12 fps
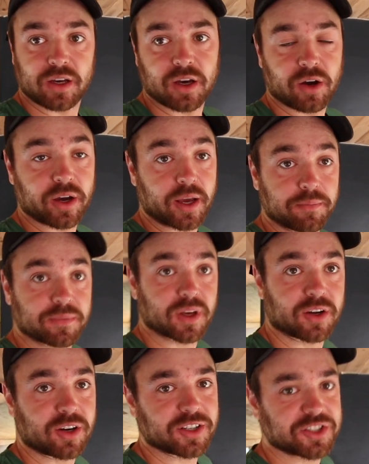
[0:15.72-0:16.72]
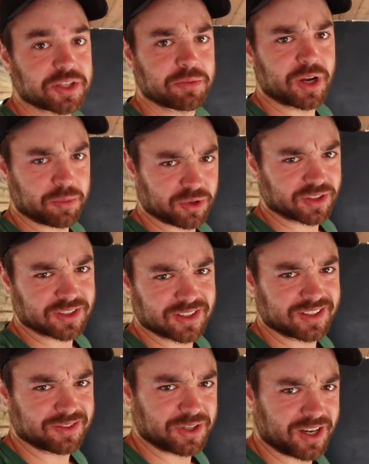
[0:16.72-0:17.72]
Okay, crunch some numbers
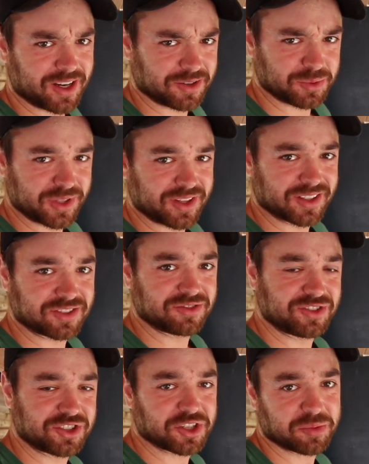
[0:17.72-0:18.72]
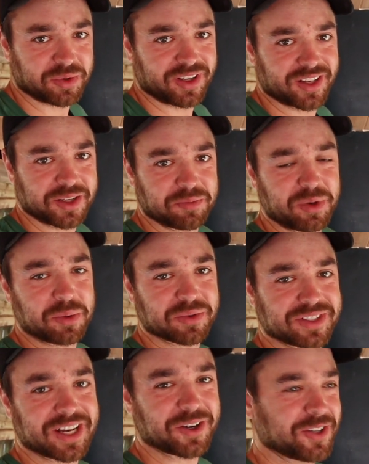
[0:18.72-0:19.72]
with a Sharpie and a paper
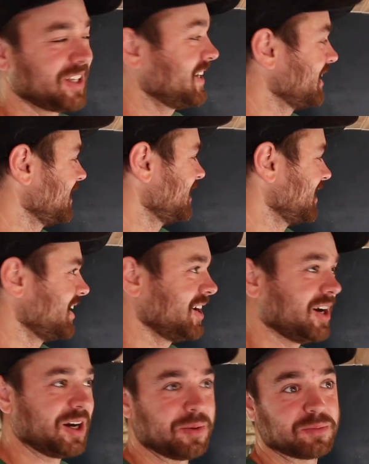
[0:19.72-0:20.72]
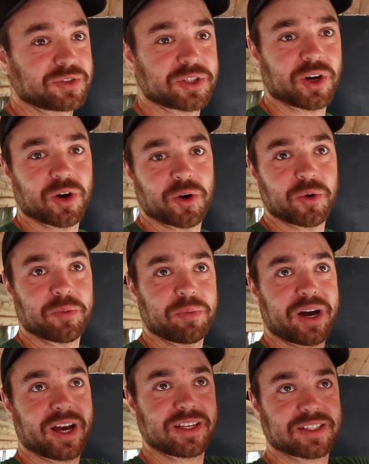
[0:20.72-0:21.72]
towel. So
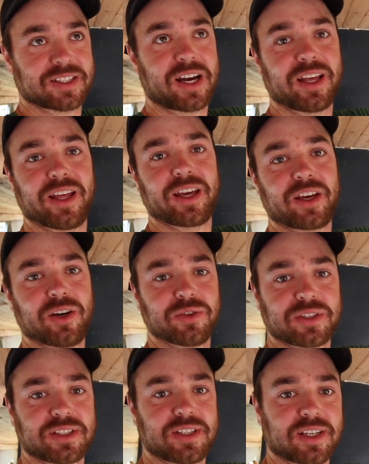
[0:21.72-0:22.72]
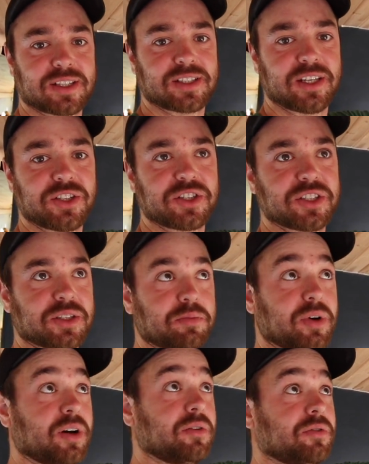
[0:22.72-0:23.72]
my skylight goes 6 inches
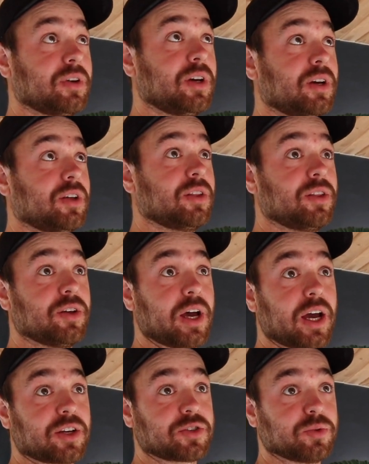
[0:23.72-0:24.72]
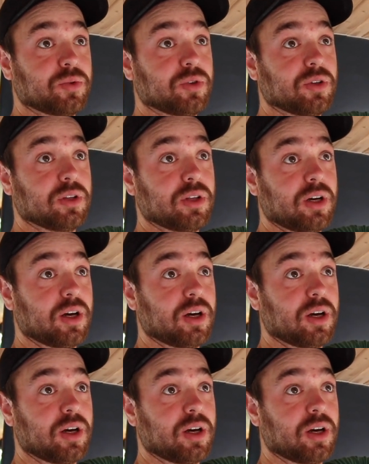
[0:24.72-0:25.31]
above the actual